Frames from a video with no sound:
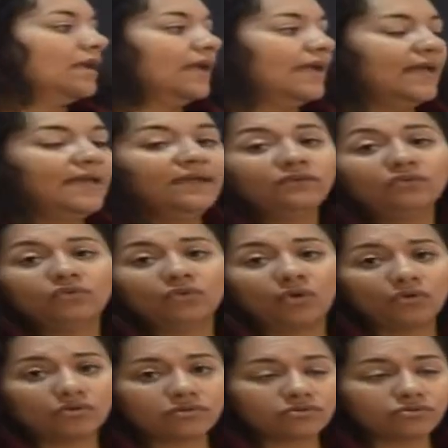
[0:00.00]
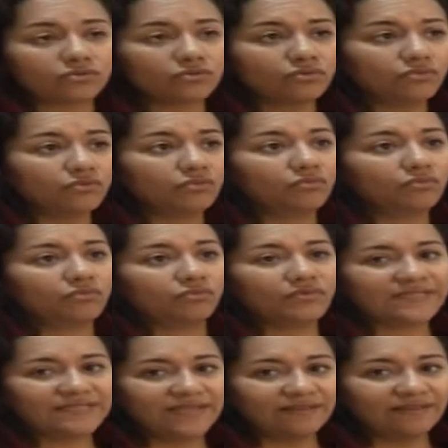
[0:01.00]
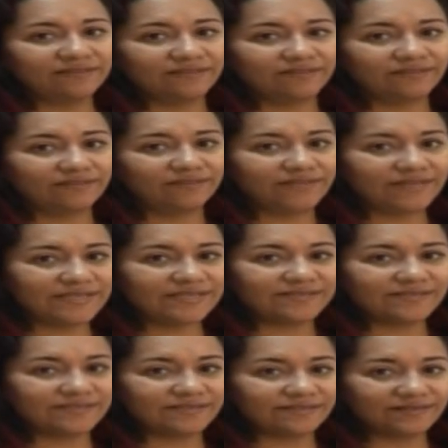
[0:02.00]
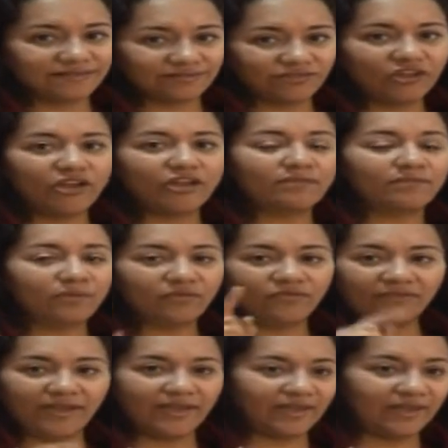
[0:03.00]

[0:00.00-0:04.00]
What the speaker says: And also, we said this type of